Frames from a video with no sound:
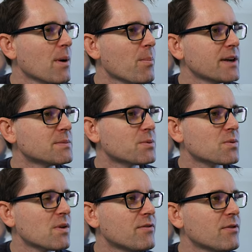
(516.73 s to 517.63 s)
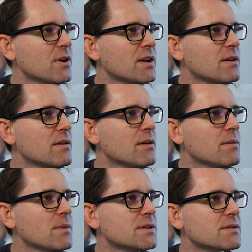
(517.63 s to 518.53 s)
we're at price per square foot.
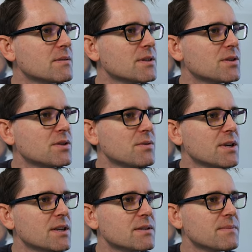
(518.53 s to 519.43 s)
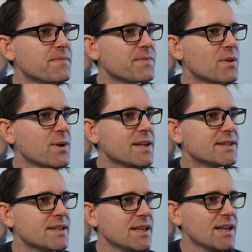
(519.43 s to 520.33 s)
Oh, let's just do this. We can
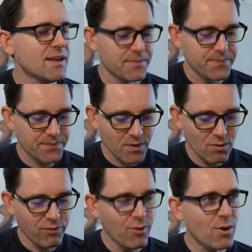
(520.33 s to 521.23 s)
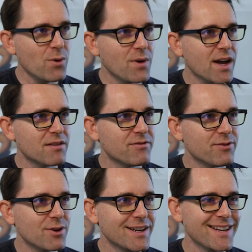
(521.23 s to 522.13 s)
see 409 a
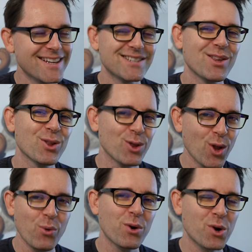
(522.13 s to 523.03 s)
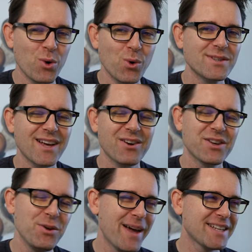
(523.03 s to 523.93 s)
foot is the lower quartile.
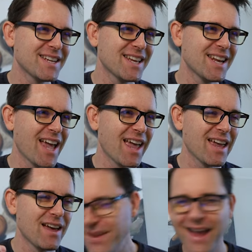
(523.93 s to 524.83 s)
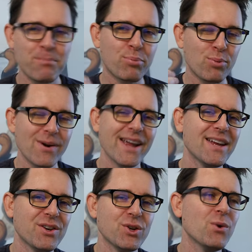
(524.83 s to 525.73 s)
Can you imagine getting a
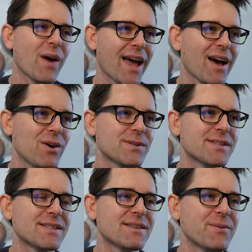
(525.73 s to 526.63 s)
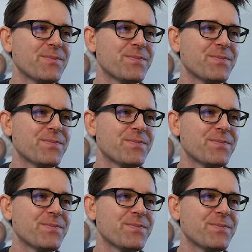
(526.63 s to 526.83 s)
brand new house